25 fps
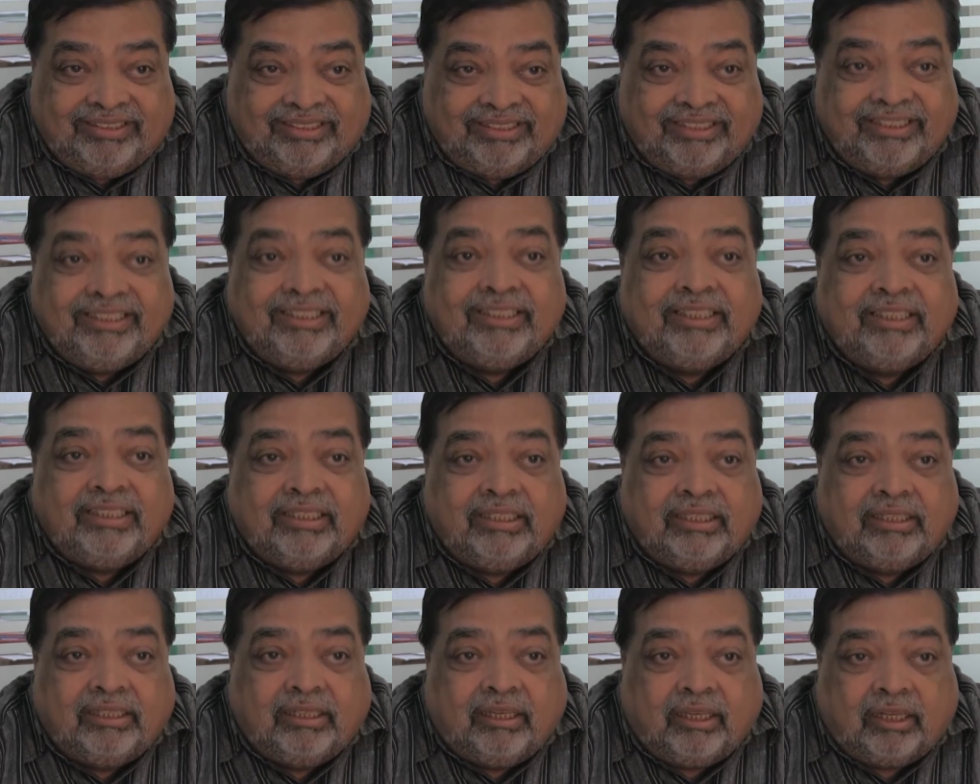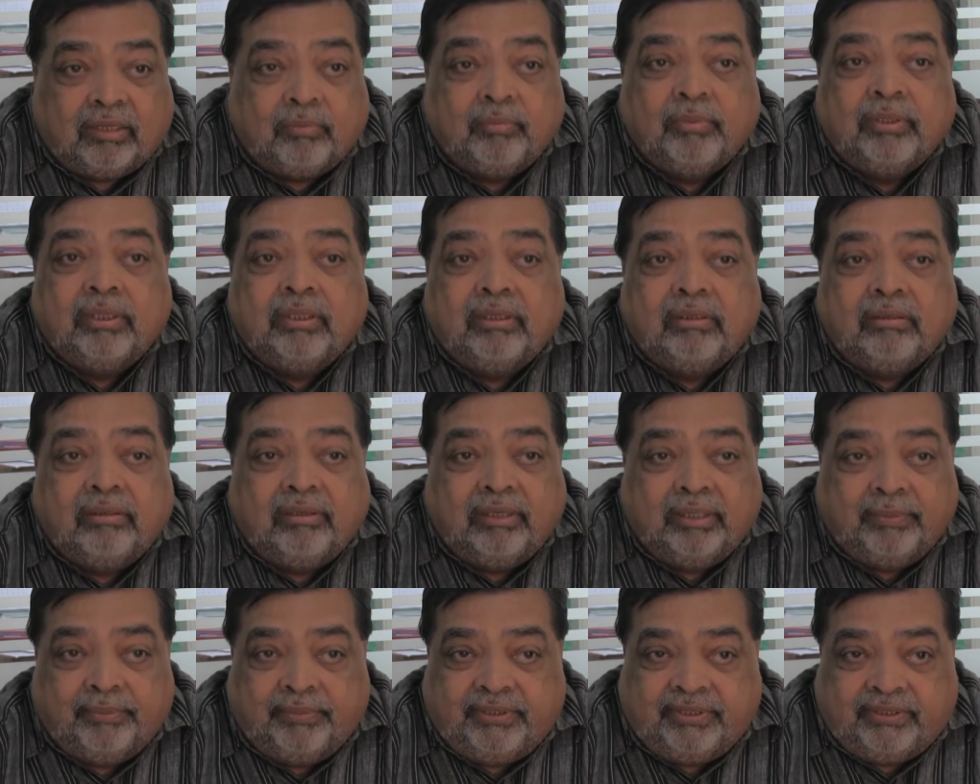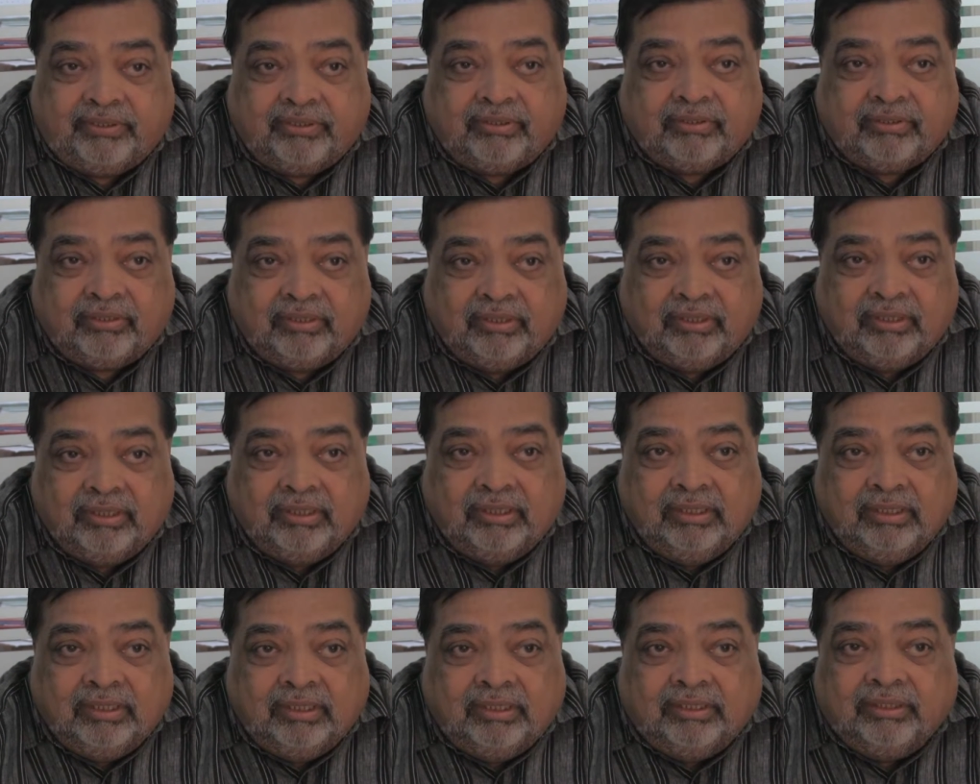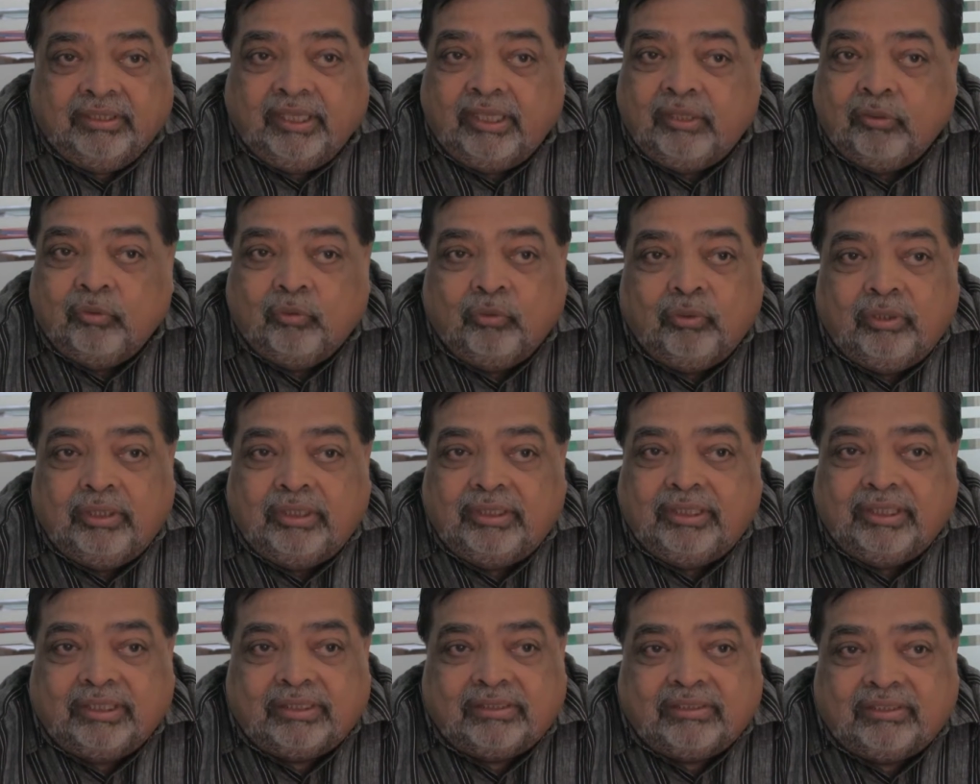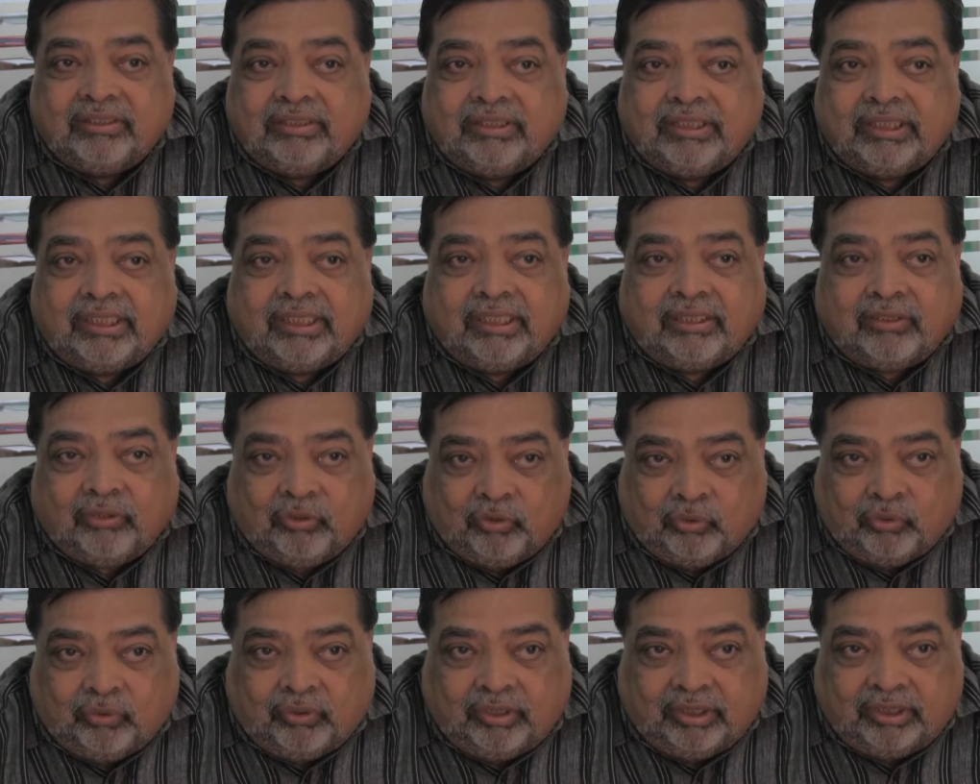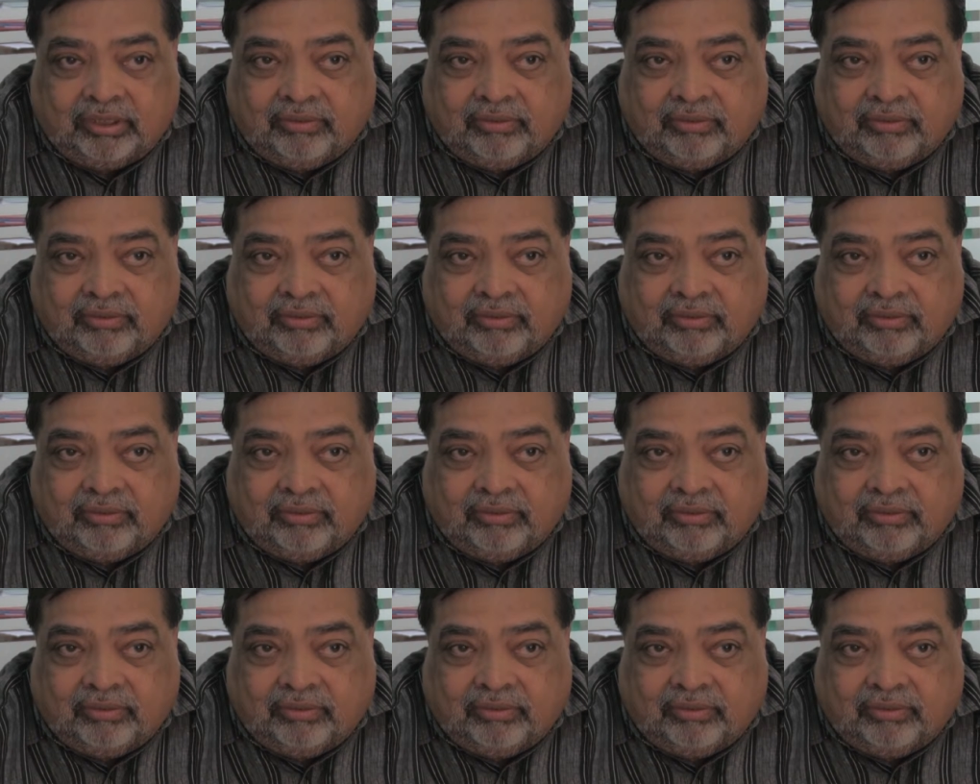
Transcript: the urban limits, then only that city can grow.